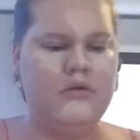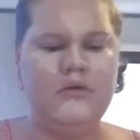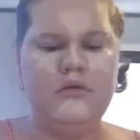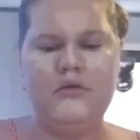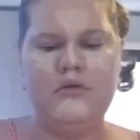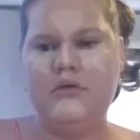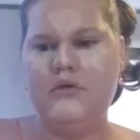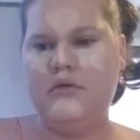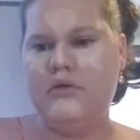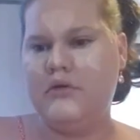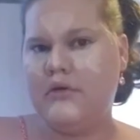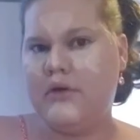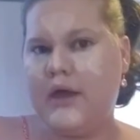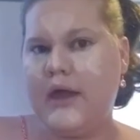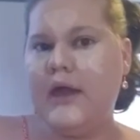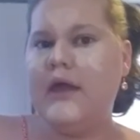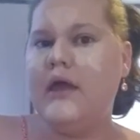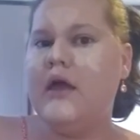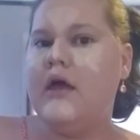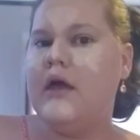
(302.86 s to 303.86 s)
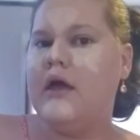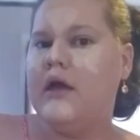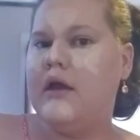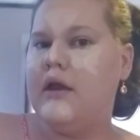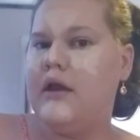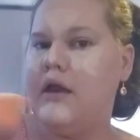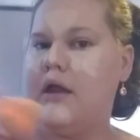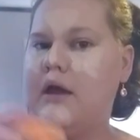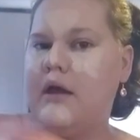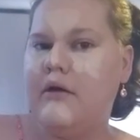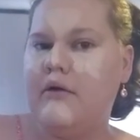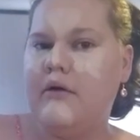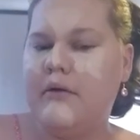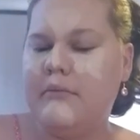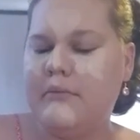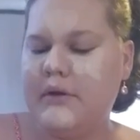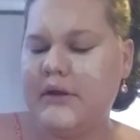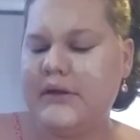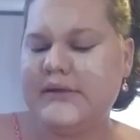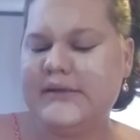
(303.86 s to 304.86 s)
Okay, now I'm going to
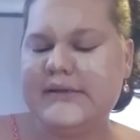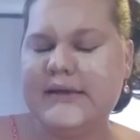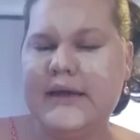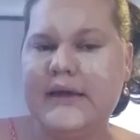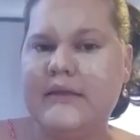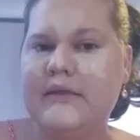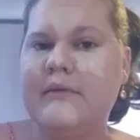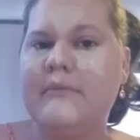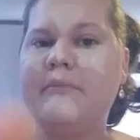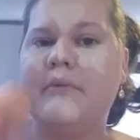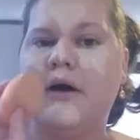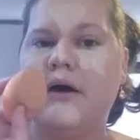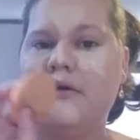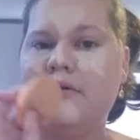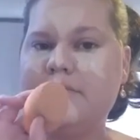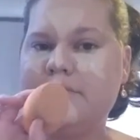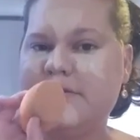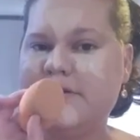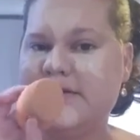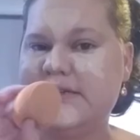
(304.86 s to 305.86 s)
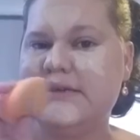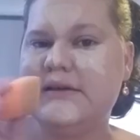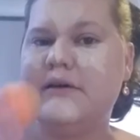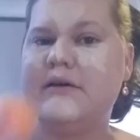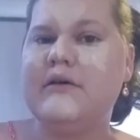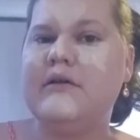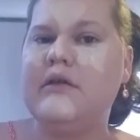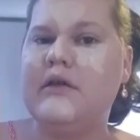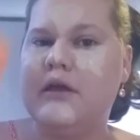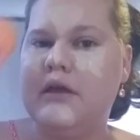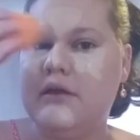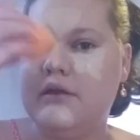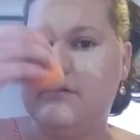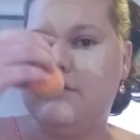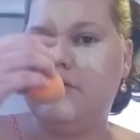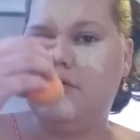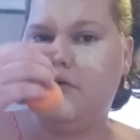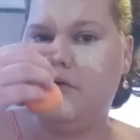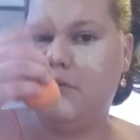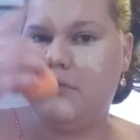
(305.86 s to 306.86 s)
take the bottom still and do my
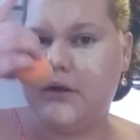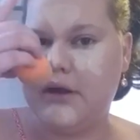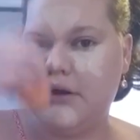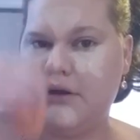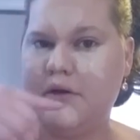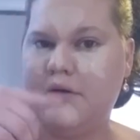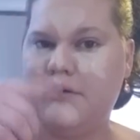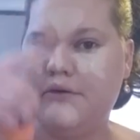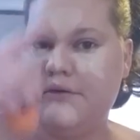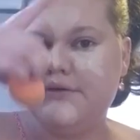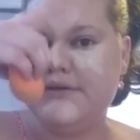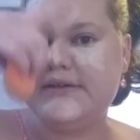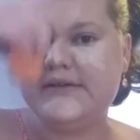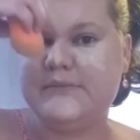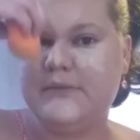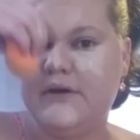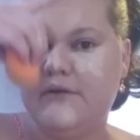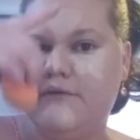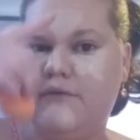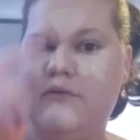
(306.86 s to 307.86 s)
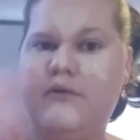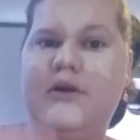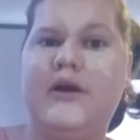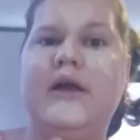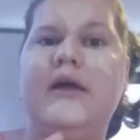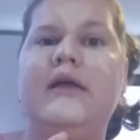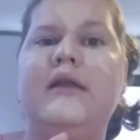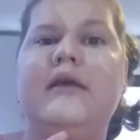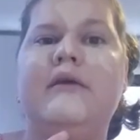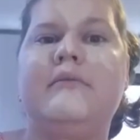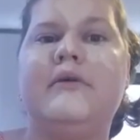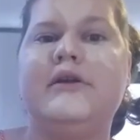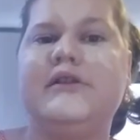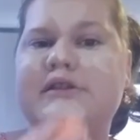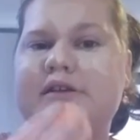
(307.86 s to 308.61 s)
nose, my forehead, and my chin.